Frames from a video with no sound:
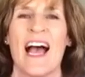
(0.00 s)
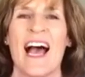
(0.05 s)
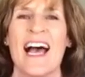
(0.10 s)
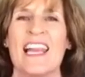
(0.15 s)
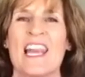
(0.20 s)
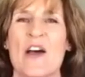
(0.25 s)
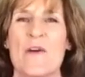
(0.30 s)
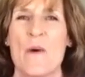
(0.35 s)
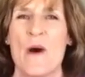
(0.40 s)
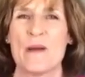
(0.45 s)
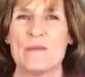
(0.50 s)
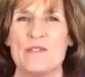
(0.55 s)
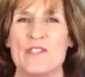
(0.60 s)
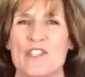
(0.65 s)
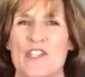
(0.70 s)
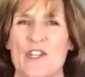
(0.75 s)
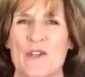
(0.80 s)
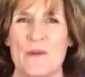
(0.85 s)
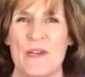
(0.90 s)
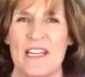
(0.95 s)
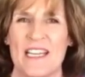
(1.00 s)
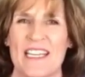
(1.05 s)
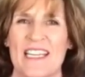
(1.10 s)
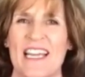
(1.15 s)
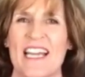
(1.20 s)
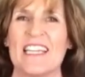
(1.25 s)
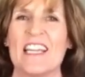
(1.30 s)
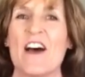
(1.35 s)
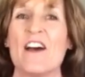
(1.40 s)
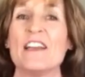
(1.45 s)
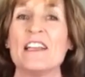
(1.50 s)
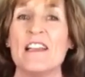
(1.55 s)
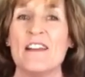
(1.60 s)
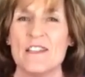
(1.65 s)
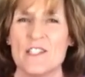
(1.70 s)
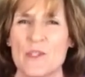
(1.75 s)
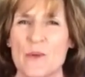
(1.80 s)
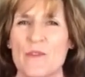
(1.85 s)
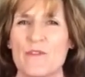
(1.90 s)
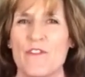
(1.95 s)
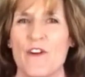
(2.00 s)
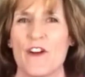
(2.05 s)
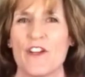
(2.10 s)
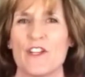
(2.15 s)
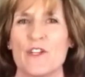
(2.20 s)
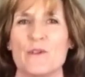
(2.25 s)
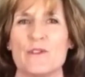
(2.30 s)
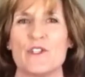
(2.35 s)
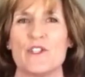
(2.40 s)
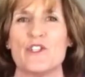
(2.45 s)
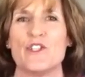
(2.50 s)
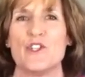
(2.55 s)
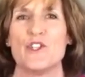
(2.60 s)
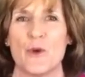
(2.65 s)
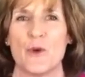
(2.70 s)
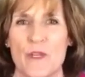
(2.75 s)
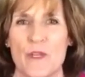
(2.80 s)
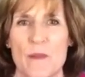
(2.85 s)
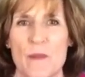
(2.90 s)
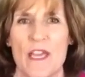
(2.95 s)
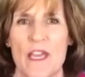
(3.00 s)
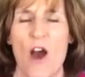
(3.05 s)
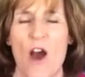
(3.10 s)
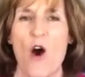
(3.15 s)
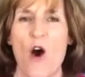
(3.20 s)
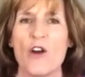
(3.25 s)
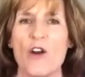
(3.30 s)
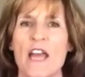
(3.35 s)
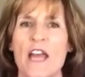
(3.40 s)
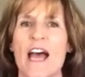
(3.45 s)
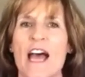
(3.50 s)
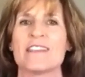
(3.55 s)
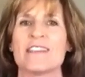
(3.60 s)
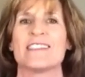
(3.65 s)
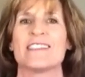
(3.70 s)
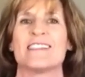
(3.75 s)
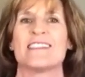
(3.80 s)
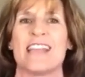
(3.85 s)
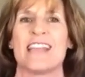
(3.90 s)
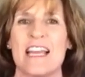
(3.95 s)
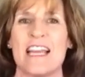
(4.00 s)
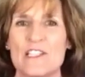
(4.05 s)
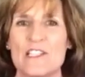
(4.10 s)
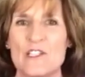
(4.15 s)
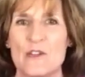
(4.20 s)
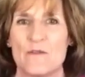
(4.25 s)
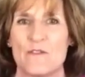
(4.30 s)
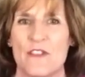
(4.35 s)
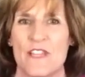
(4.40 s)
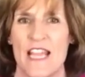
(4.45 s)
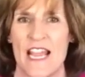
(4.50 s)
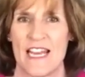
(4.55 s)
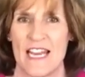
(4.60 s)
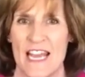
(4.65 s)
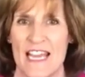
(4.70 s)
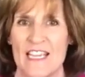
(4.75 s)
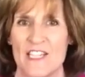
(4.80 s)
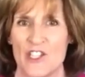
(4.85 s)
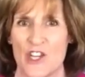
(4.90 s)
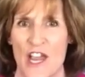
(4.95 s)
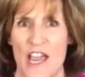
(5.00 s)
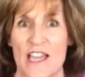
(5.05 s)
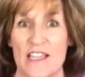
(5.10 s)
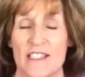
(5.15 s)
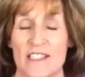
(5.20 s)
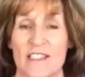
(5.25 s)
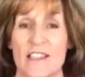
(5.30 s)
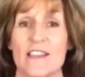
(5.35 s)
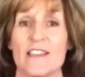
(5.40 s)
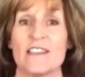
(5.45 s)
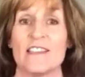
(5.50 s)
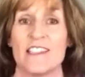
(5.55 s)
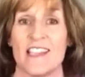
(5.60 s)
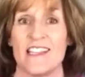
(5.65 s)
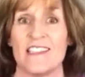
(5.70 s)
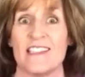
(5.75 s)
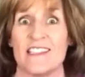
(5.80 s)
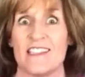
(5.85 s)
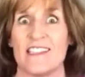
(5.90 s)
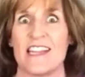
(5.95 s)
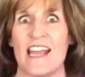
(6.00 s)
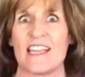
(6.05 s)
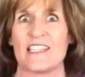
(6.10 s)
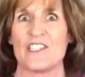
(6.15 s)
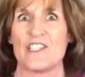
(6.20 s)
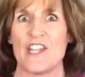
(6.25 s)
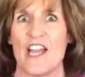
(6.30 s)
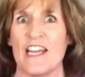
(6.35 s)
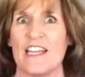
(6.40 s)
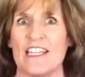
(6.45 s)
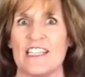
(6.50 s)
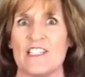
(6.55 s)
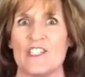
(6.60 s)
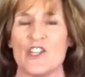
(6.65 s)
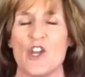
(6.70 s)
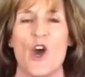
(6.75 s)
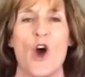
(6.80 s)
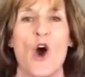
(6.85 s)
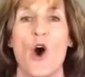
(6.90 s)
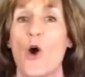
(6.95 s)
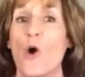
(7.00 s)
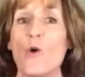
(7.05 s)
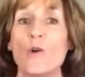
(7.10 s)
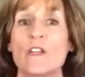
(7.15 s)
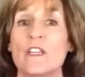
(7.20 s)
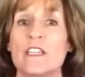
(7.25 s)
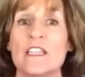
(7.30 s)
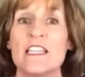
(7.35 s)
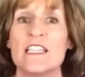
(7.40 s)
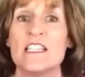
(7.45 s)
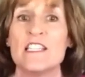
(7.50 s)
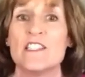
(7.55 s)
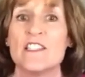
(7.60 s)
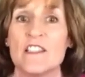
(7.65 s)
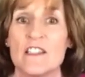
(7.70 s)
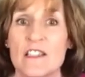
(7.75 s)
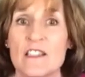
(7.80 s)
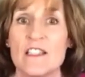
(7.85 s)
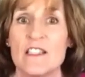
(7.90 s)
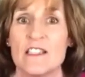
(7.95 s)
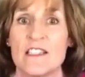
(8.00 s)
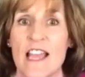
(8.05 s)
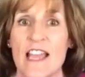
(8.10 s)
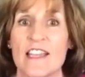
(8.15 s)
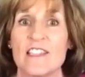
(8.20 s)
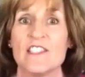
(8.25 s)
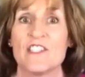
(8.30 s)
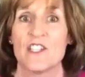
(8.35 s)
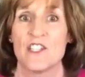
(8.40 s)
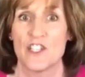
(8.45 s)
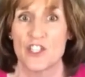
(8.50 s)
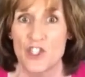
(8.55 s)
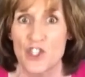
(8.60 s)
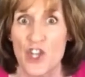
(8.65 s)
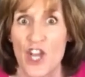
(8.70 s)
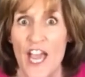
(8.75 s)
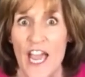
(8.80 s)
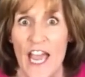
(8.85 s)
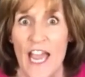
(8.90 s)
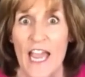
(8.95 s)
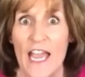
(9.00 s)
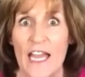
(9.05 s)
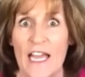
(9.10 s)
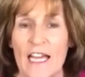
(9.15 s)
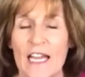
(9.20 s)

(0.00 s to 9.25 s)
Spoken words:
Hello, I'm Julie, and I'd like to invite you to join me on our Stand Up for the NHS Sit to Stand Challenge. All you need is 30 seconds and a chair.